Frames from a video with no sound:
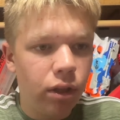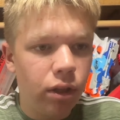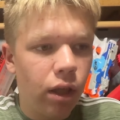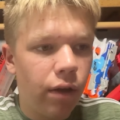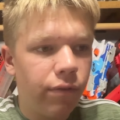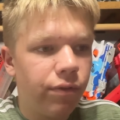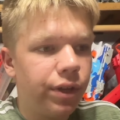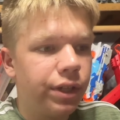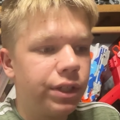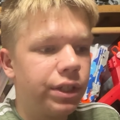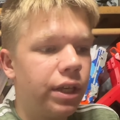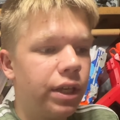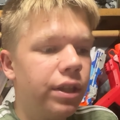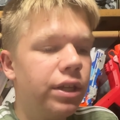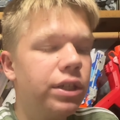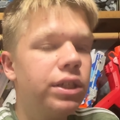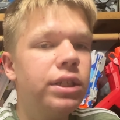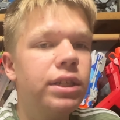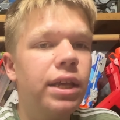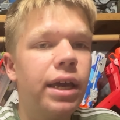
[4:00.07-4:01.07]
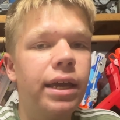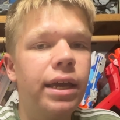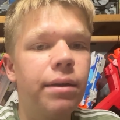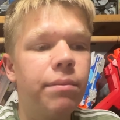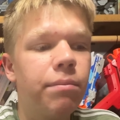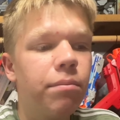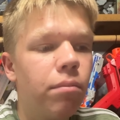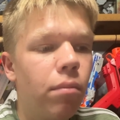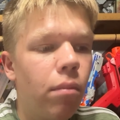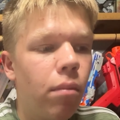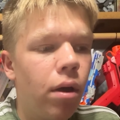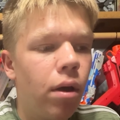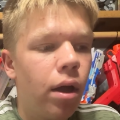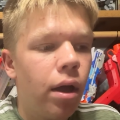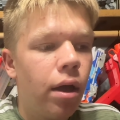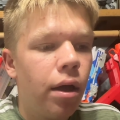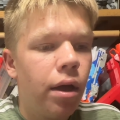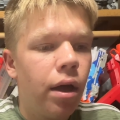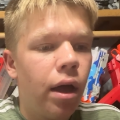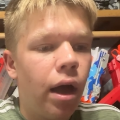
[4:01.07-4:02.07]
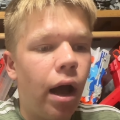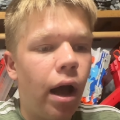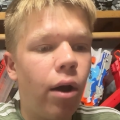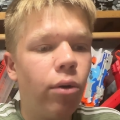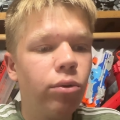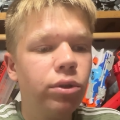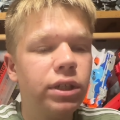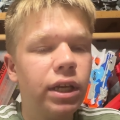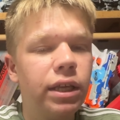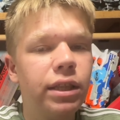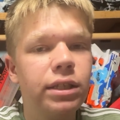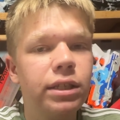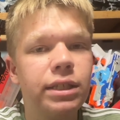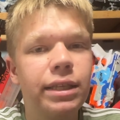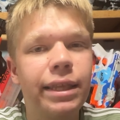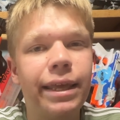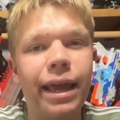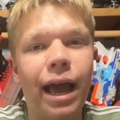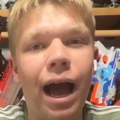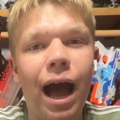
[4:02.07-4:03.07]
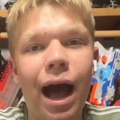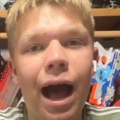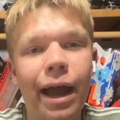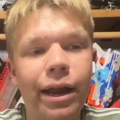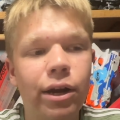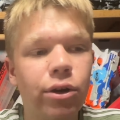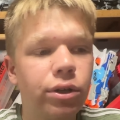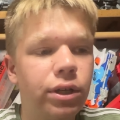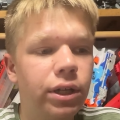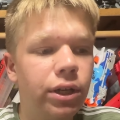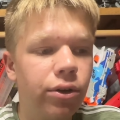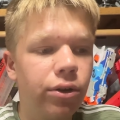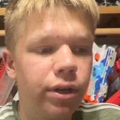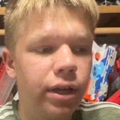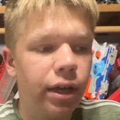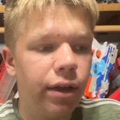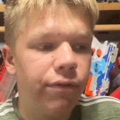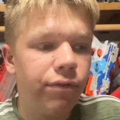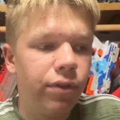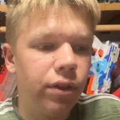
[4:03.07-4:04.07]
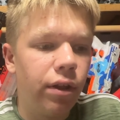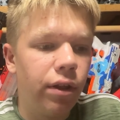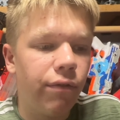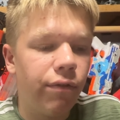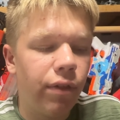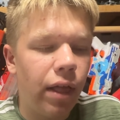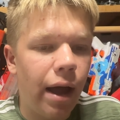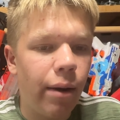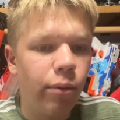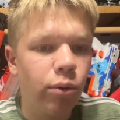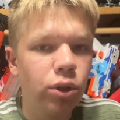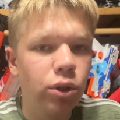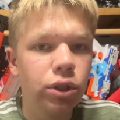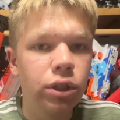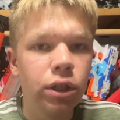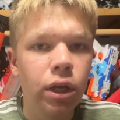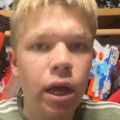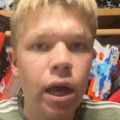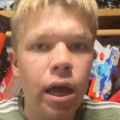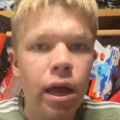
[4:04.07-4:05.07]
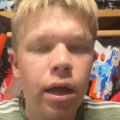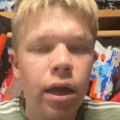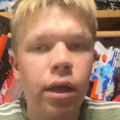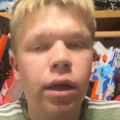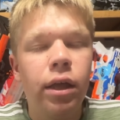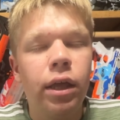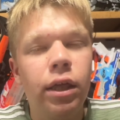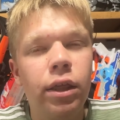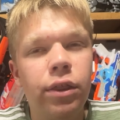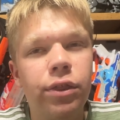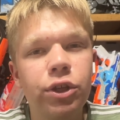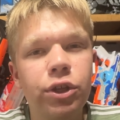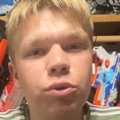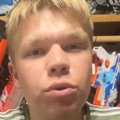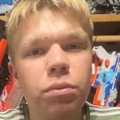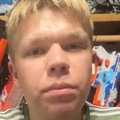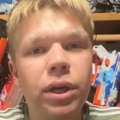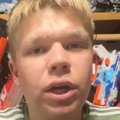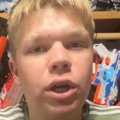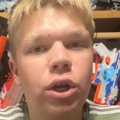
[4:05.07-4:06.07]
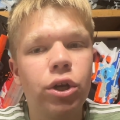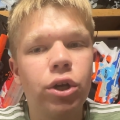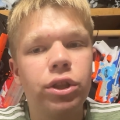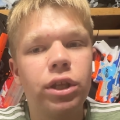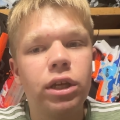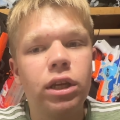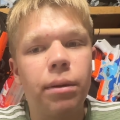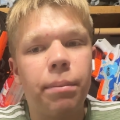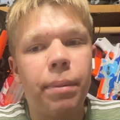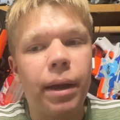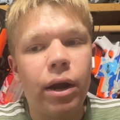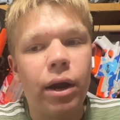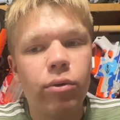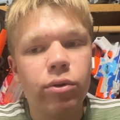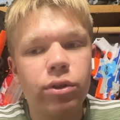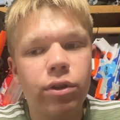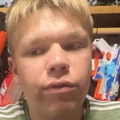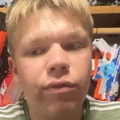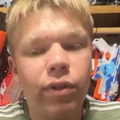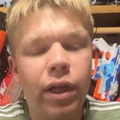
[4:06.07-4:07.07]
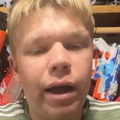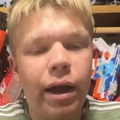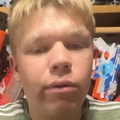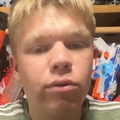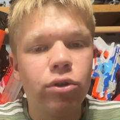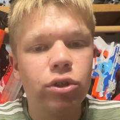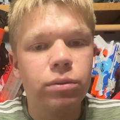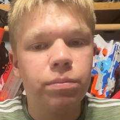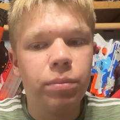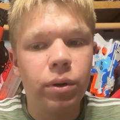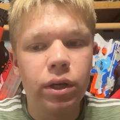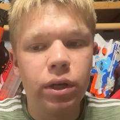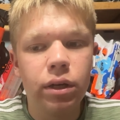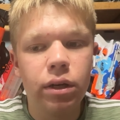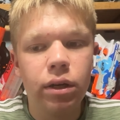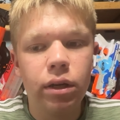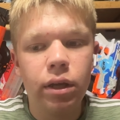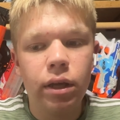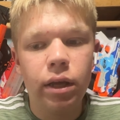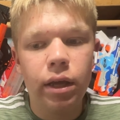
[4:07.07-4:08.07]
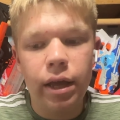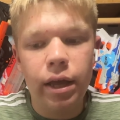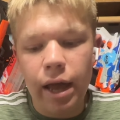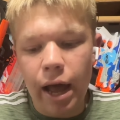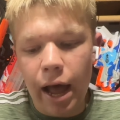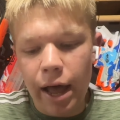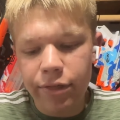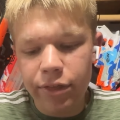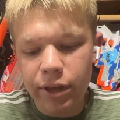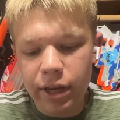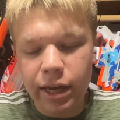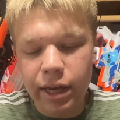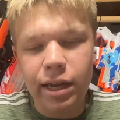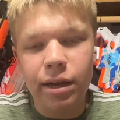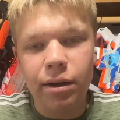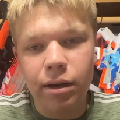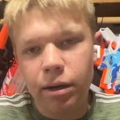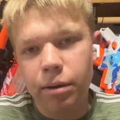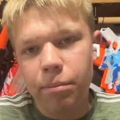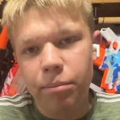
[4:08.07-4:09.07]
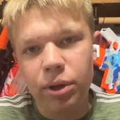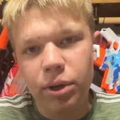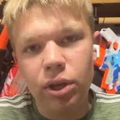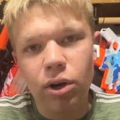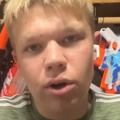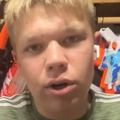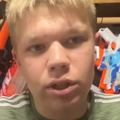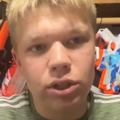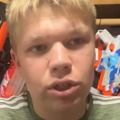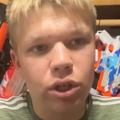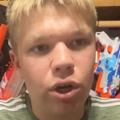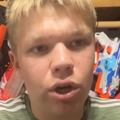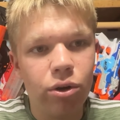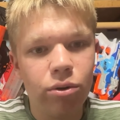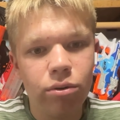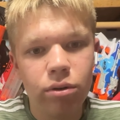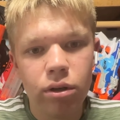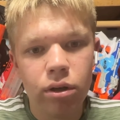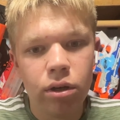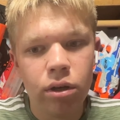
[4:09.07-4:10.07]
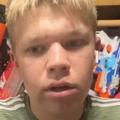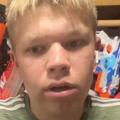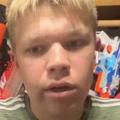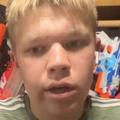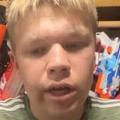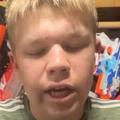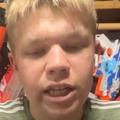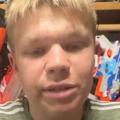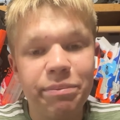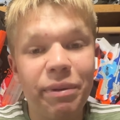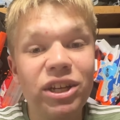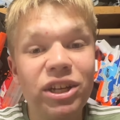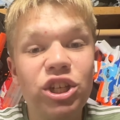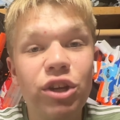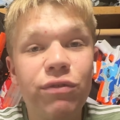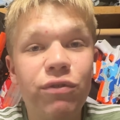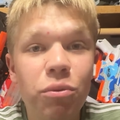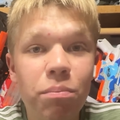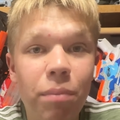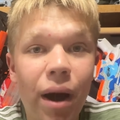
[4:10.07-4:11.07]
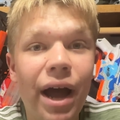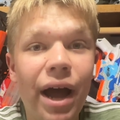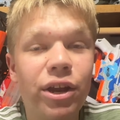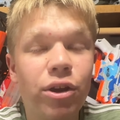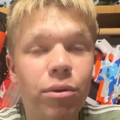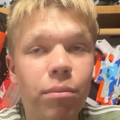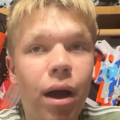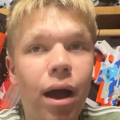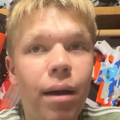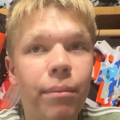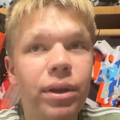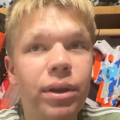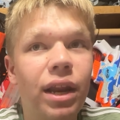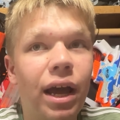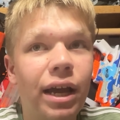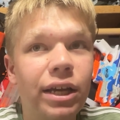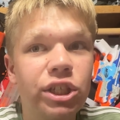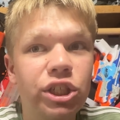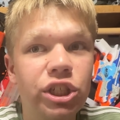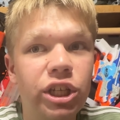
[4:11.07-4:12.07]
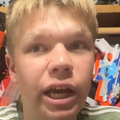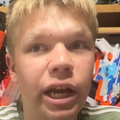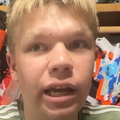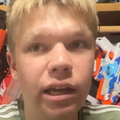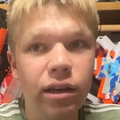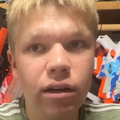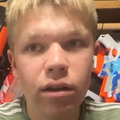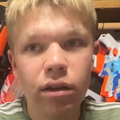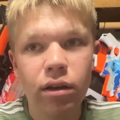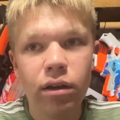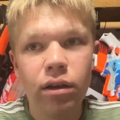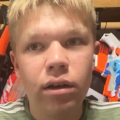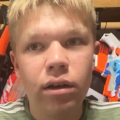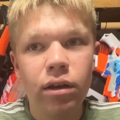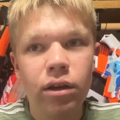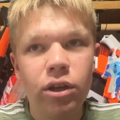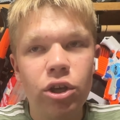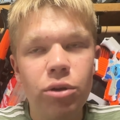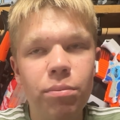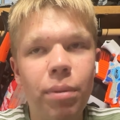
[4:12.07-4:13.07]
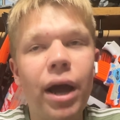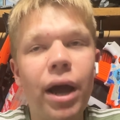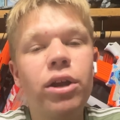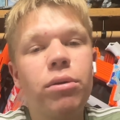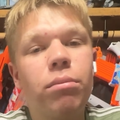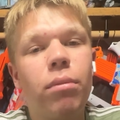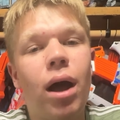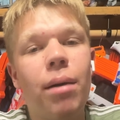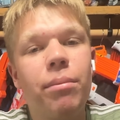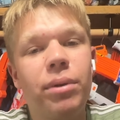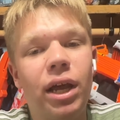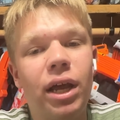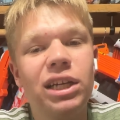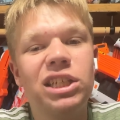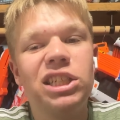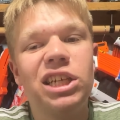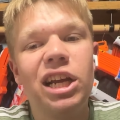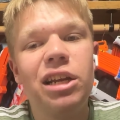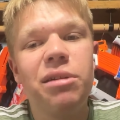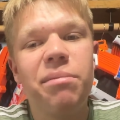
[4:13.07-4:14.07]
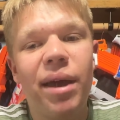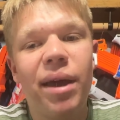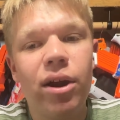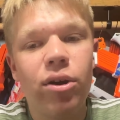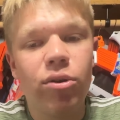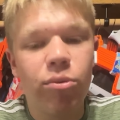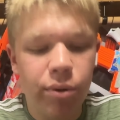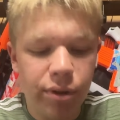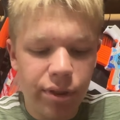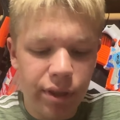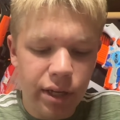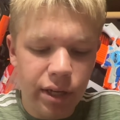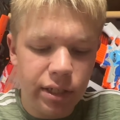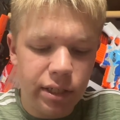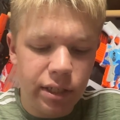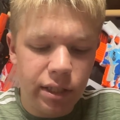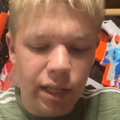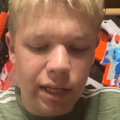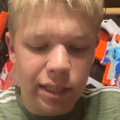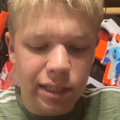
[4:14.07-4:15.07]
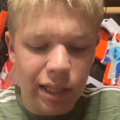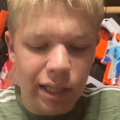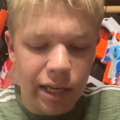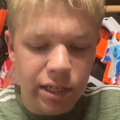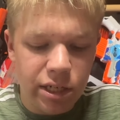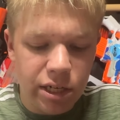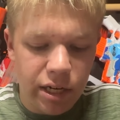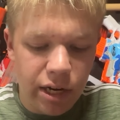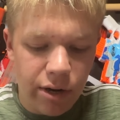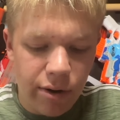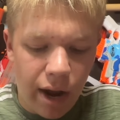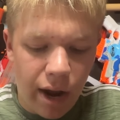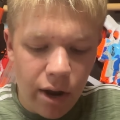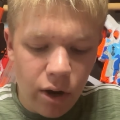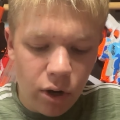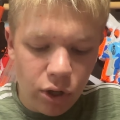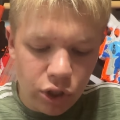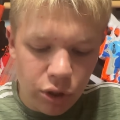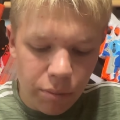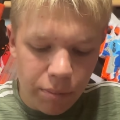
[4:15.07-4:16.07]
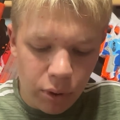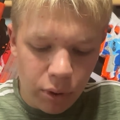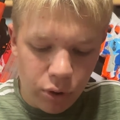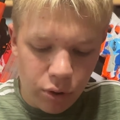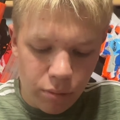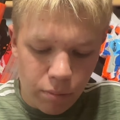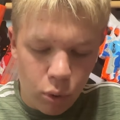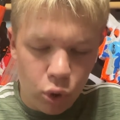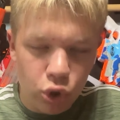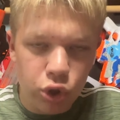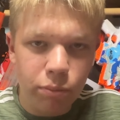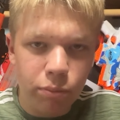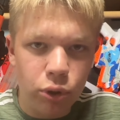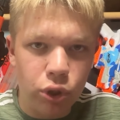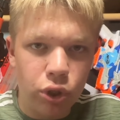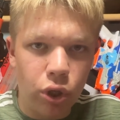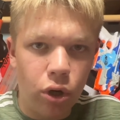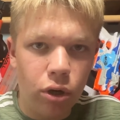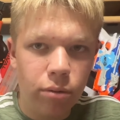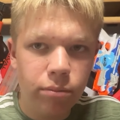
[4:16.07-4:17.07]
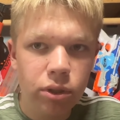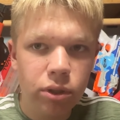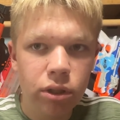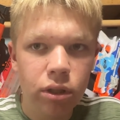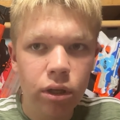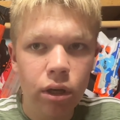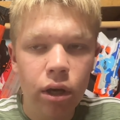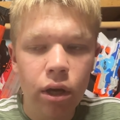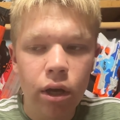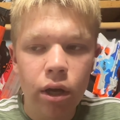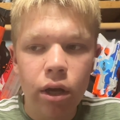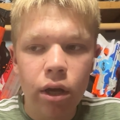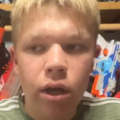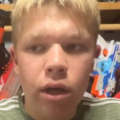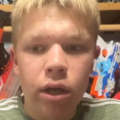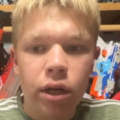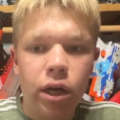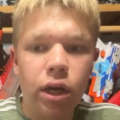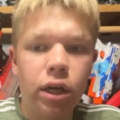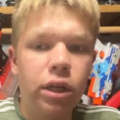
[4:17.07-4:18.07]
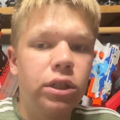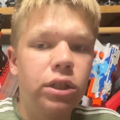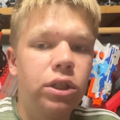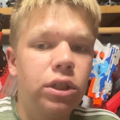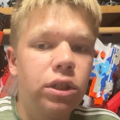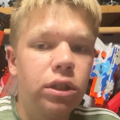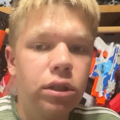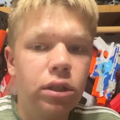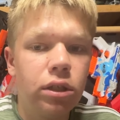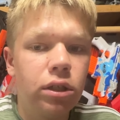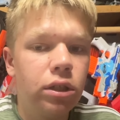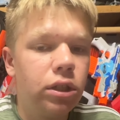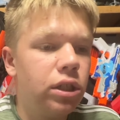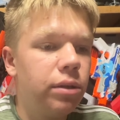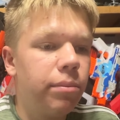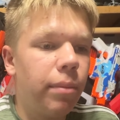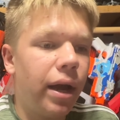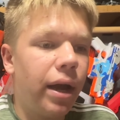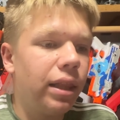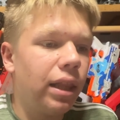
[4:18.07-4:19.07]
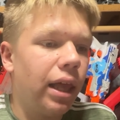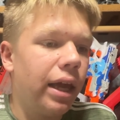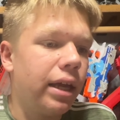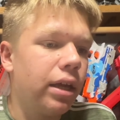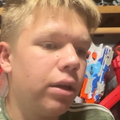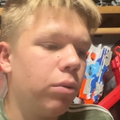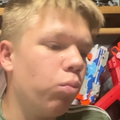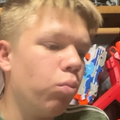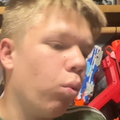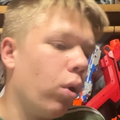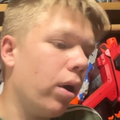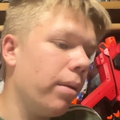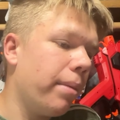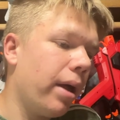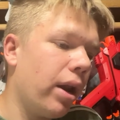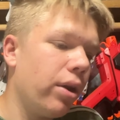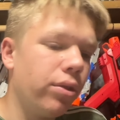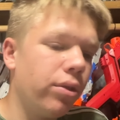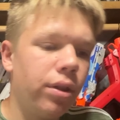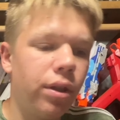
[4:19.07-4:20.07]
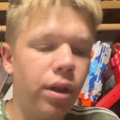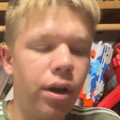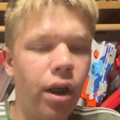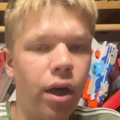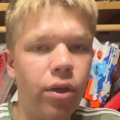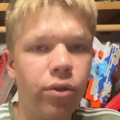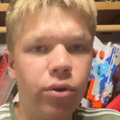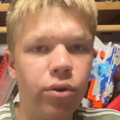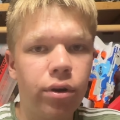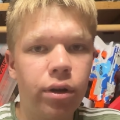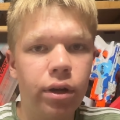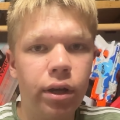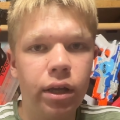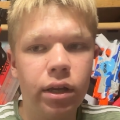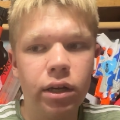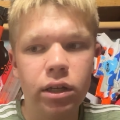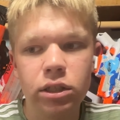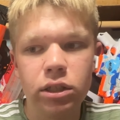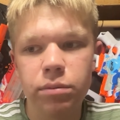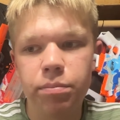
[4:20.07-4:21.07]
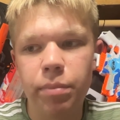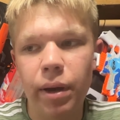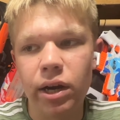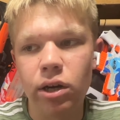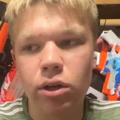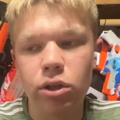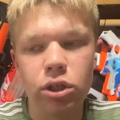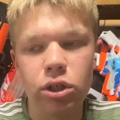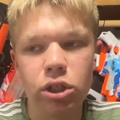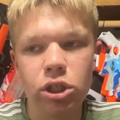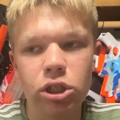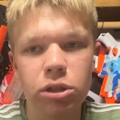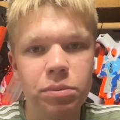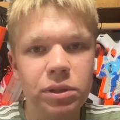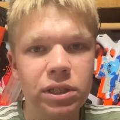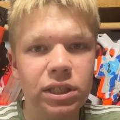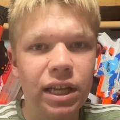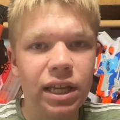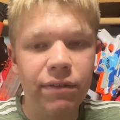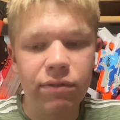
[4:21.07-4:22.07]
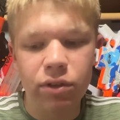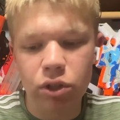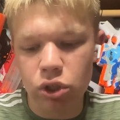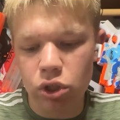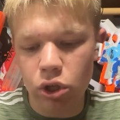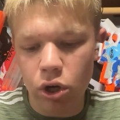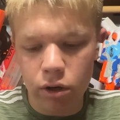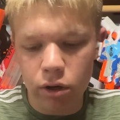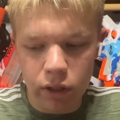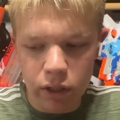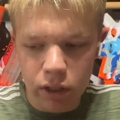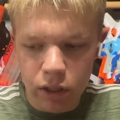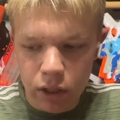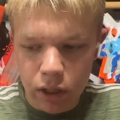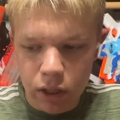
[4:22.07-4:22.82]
love this. And this is I would say this is the higher tier gift than the flowers. This would be a good thing to pair with the flowers, but I think it can compete on its own, especially if you buy your mom a nice chain. You buy your mom a nice chain, pair it with this, that's legendary. I'd also build her multiple charms because she might like one better than another, and it's better to just be safe than sorry.